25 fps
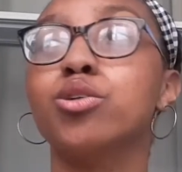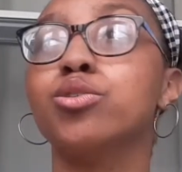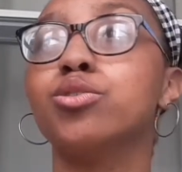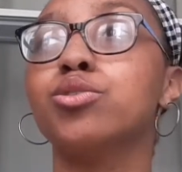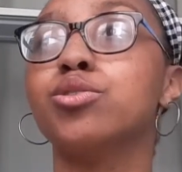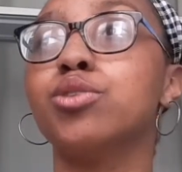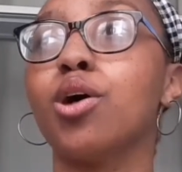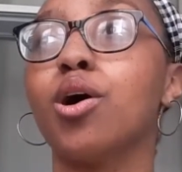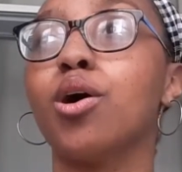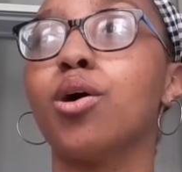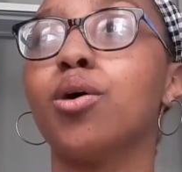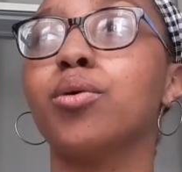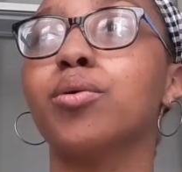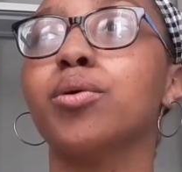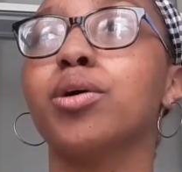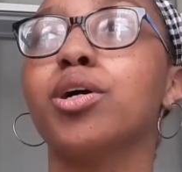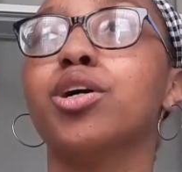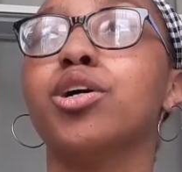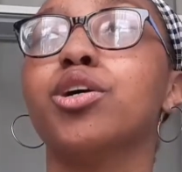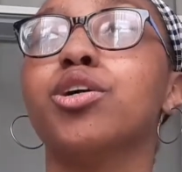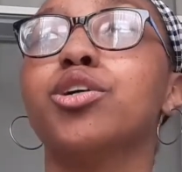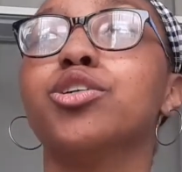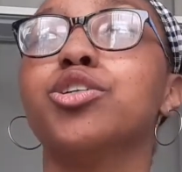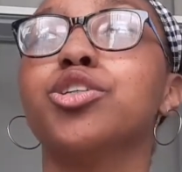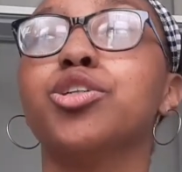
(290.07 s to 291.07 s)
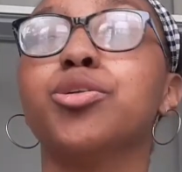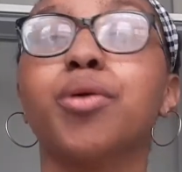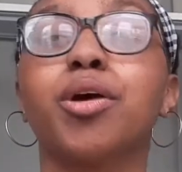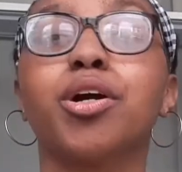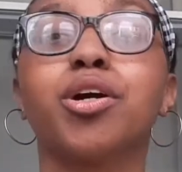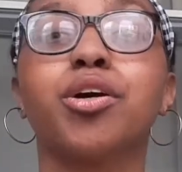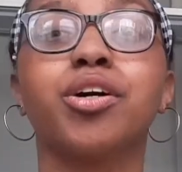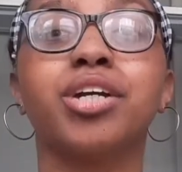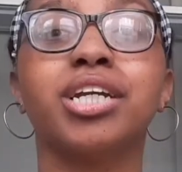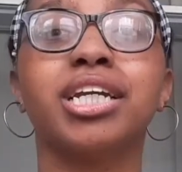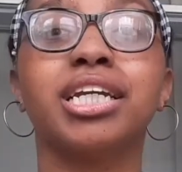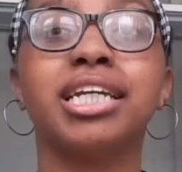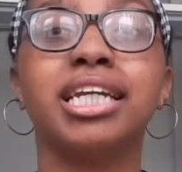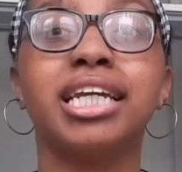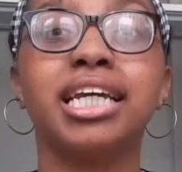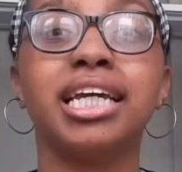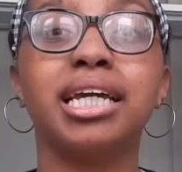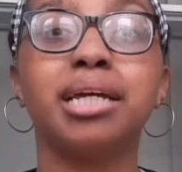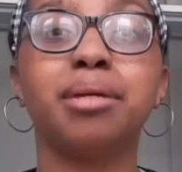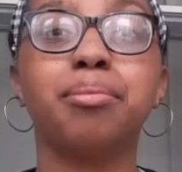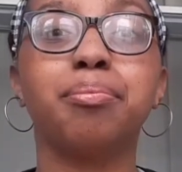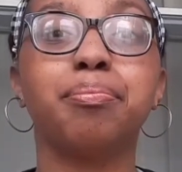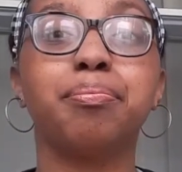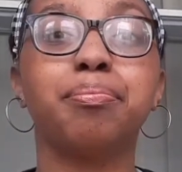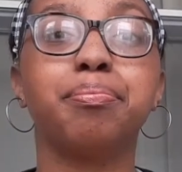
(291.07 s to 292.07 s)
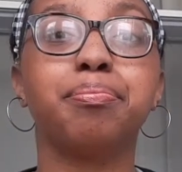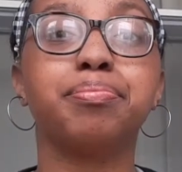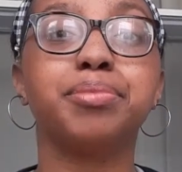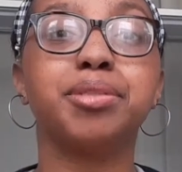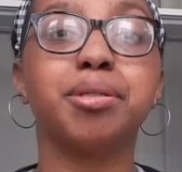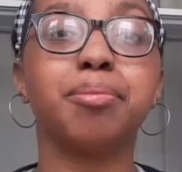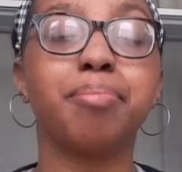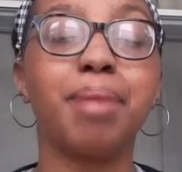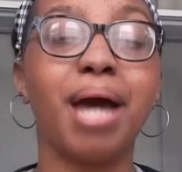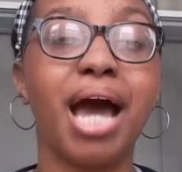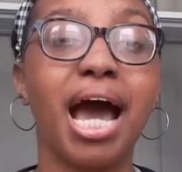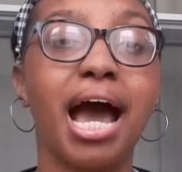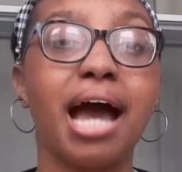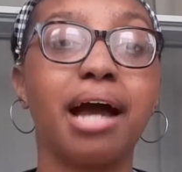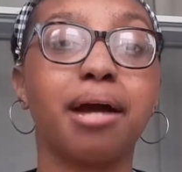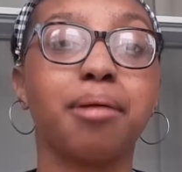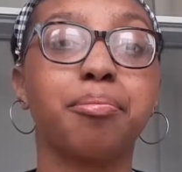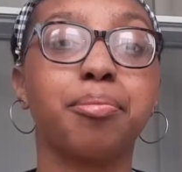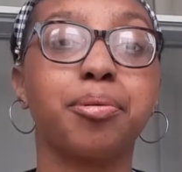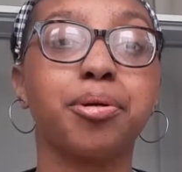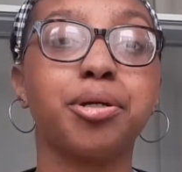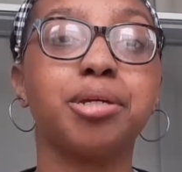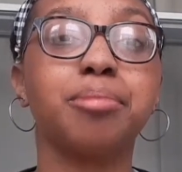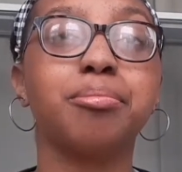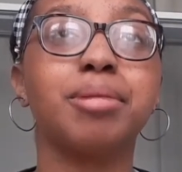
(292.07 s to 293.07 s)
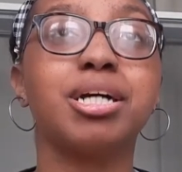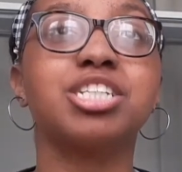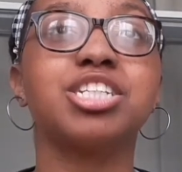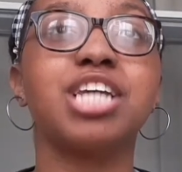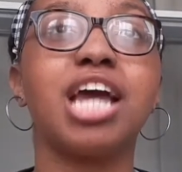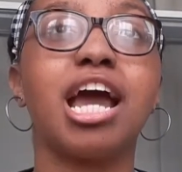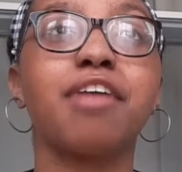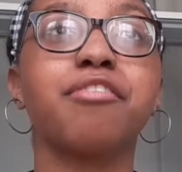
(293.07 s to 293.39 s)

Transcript: So you are going to need to pack pretty much